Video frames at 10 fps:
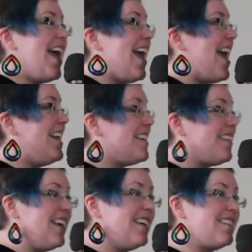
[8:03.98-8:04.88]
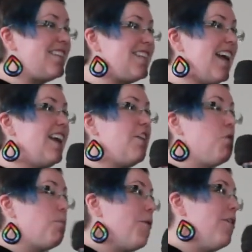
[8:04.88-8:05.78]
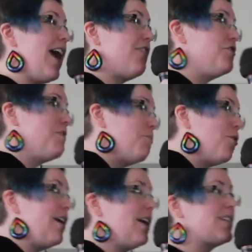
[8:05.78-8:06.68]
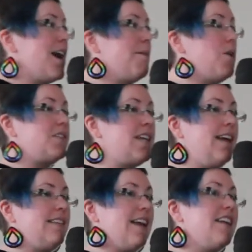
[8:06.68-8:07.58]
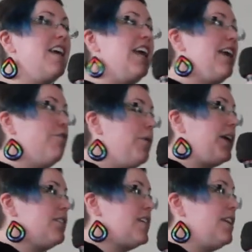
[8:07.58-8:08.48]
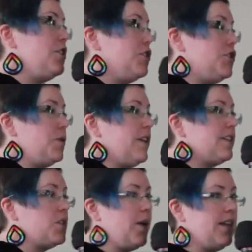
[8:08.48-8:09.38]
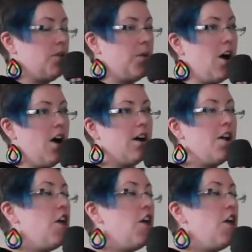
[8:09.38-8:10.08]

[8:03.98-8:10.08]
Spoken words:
And the thing is that report after report has come out saying that if we continue to do things the way that we are,